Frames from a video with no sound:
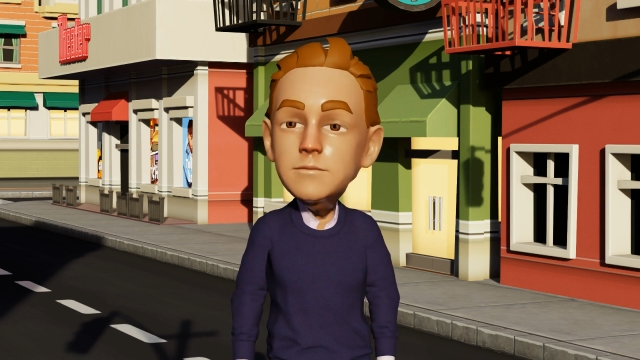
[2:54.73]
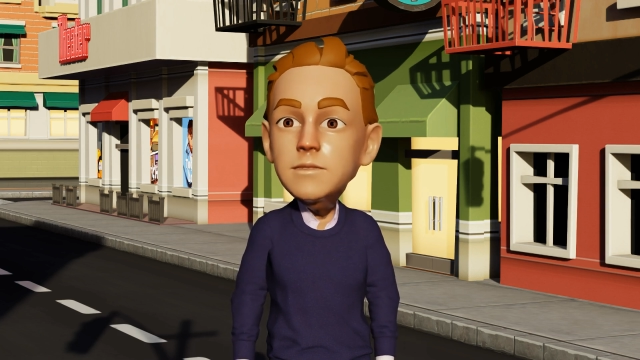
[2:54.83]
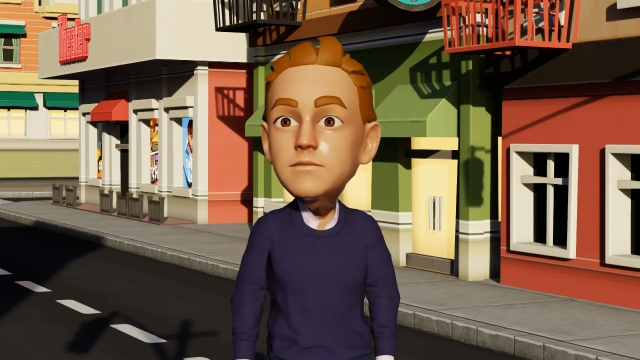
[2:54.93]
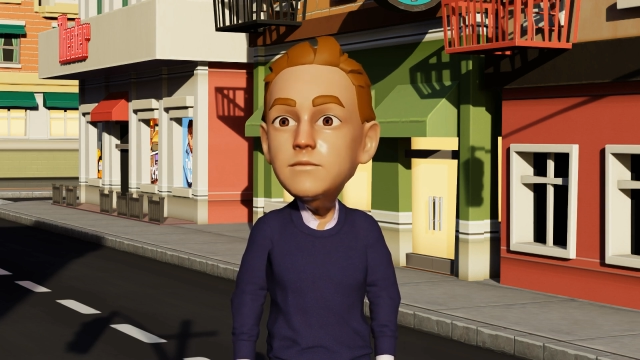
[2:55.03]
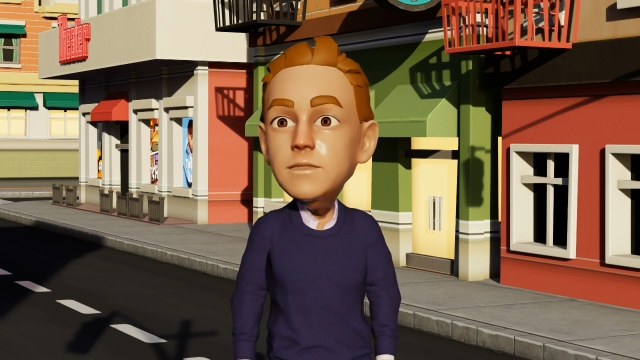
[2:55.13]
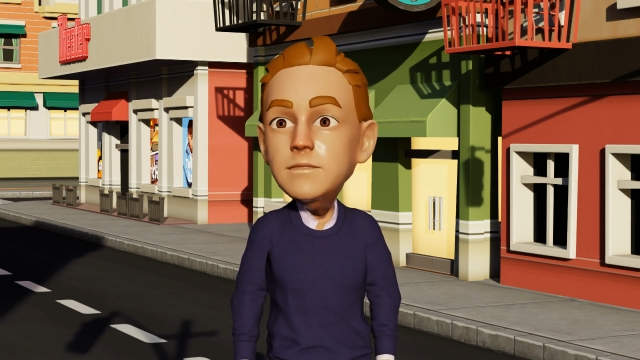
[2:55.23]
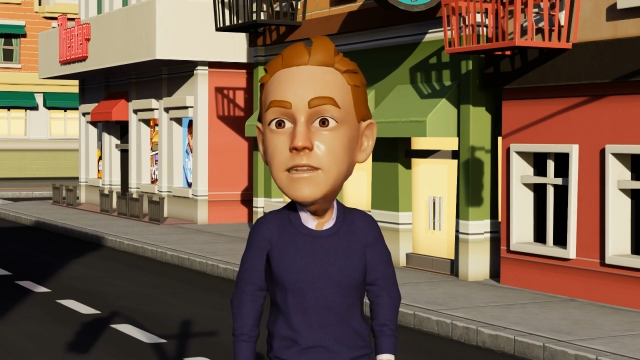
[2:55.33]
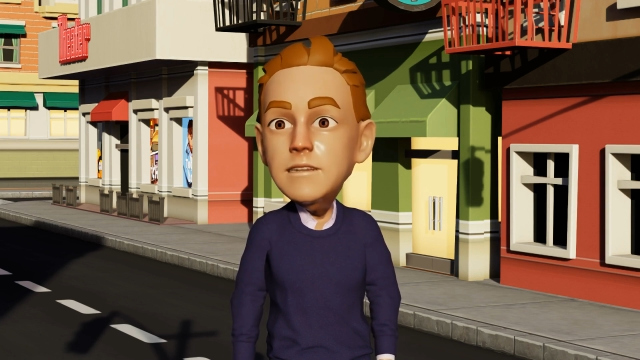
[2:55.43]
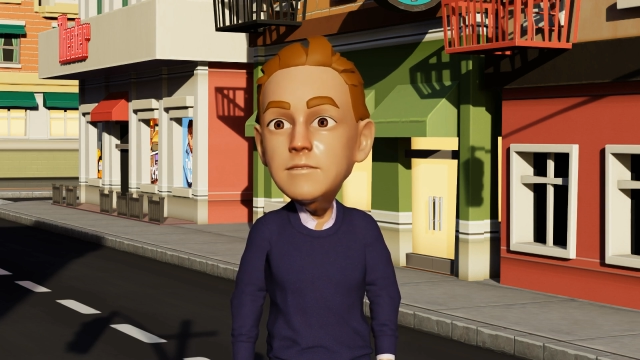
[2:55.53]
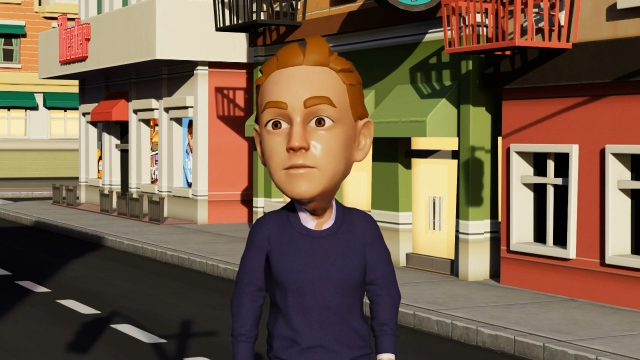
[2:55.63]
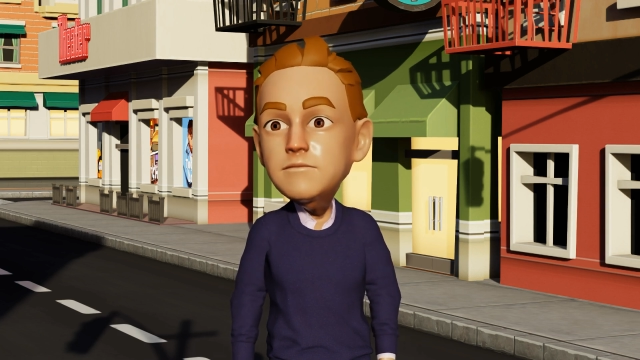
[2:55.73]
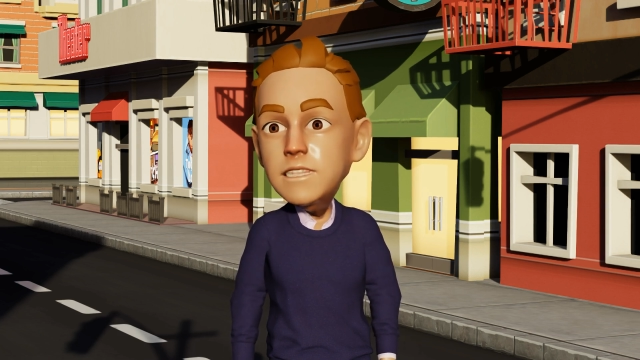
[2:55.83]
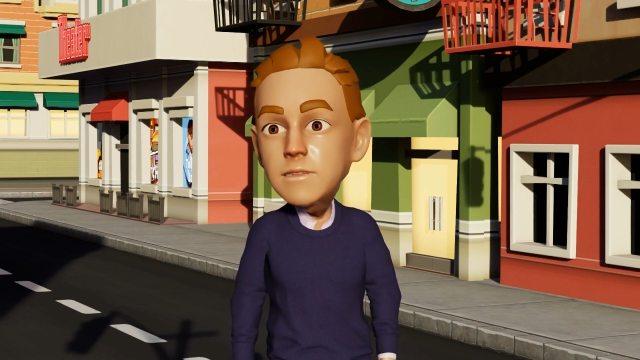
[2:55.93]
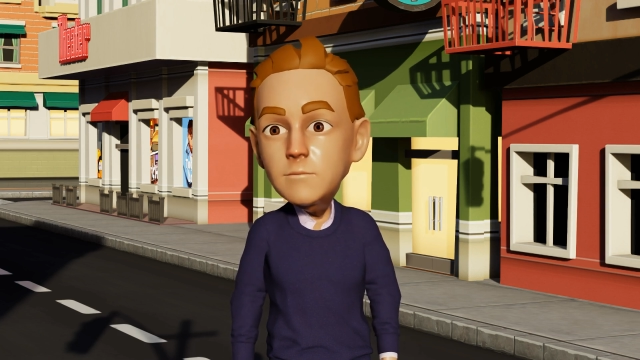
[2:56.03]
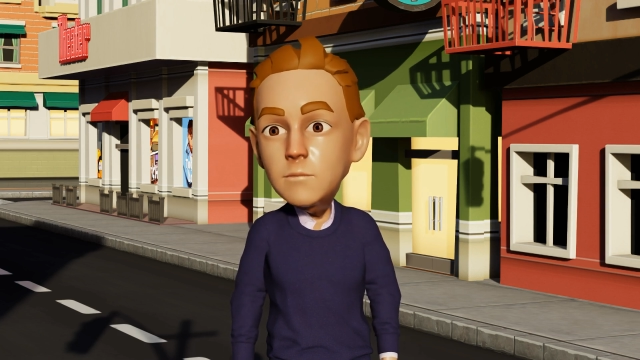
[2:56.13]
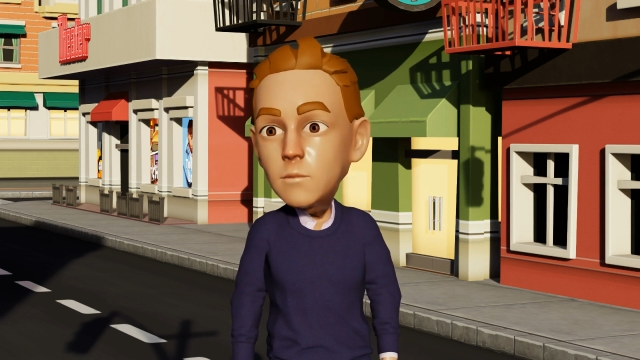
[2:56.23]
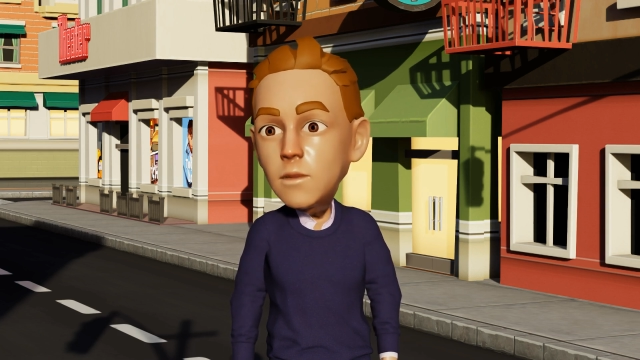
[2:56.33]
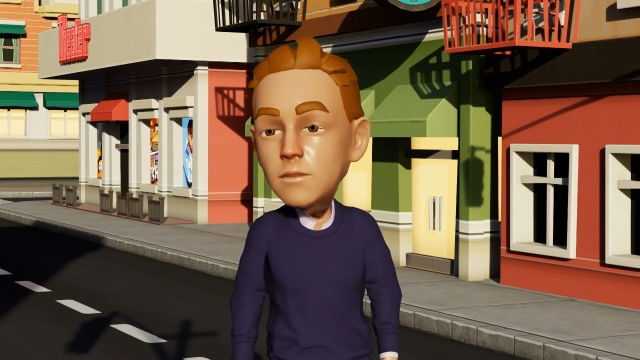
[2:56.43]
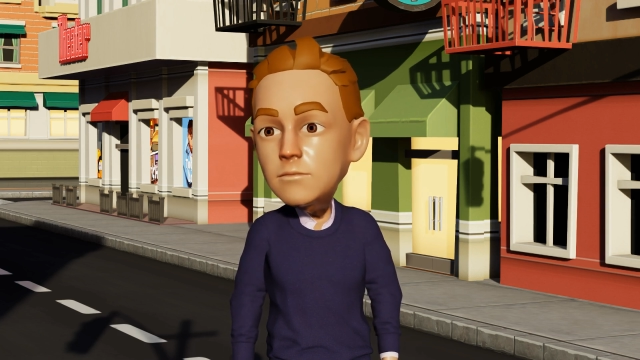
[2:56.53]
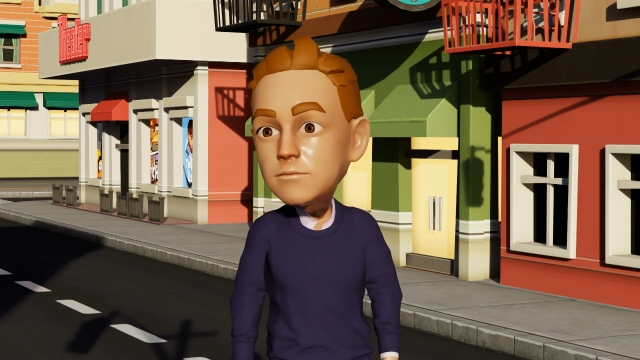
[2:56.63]
usually 80% or
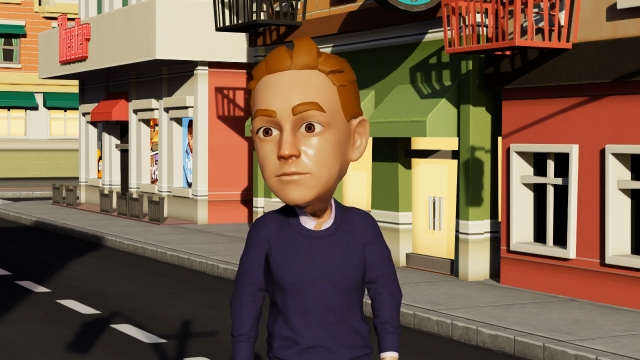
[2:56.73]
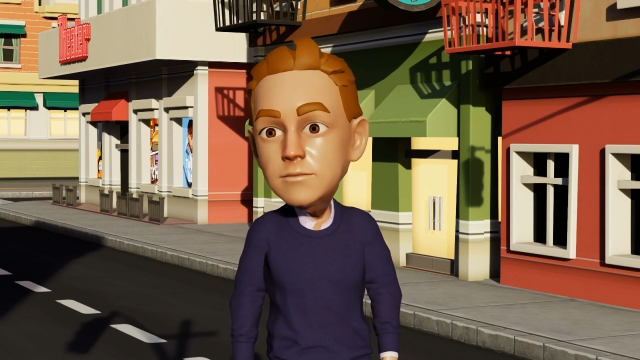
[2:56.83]
more.